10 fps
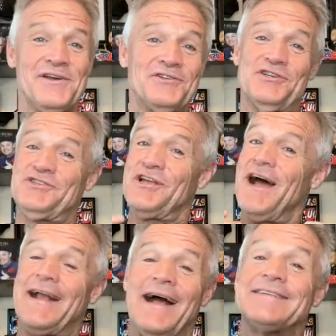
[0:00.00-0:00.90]
Just,
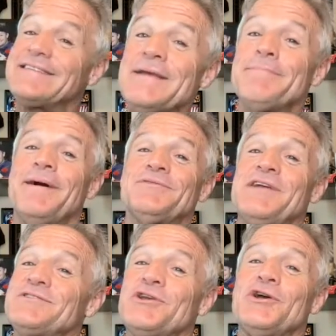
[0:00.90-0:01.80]
I got seat belts.
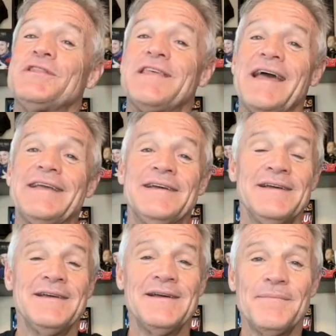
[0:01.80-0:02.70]
That's a good thing.
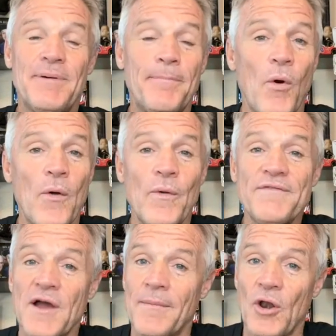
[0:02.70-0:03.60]
But boy, we've
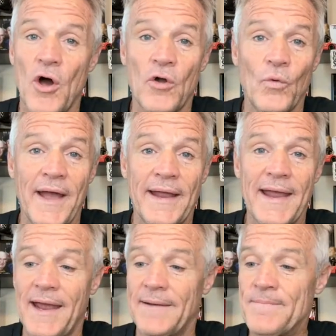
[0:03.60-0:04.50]
come a long way.
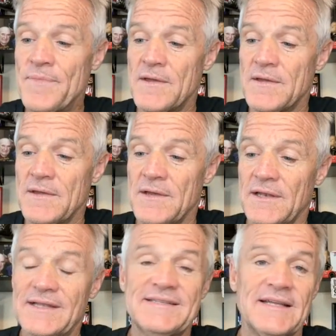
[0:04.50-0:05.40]
And
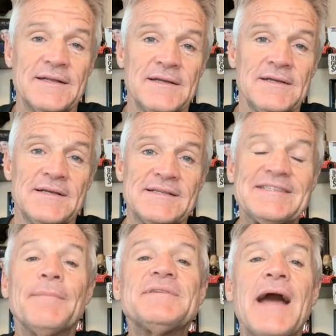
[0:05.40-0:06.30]
listen,
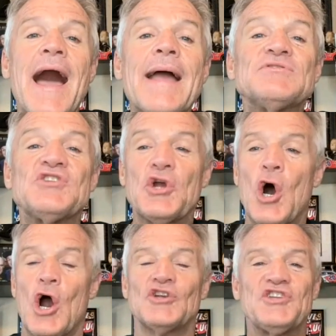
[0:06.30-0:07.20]
sometimes the
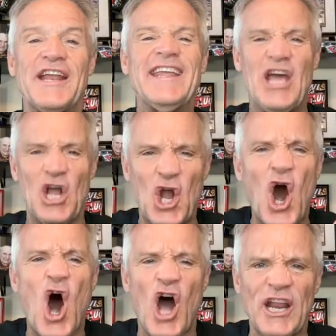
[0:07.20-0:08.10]
cars can get
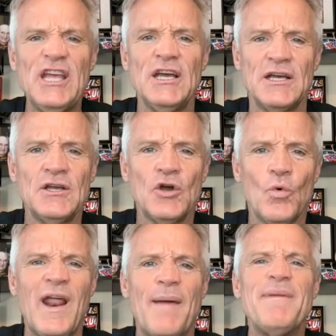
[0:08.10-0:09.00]
gaudy.
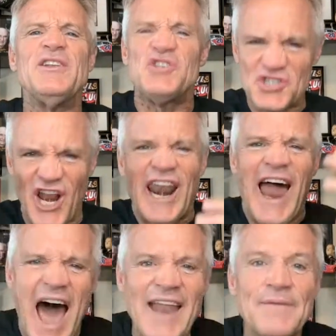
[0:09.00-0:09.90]
What I mean, just a
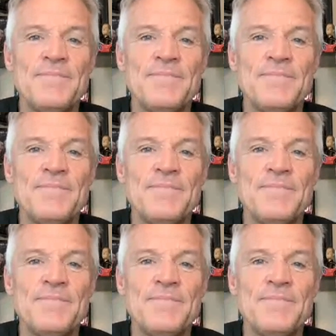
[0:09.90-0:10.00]
lot,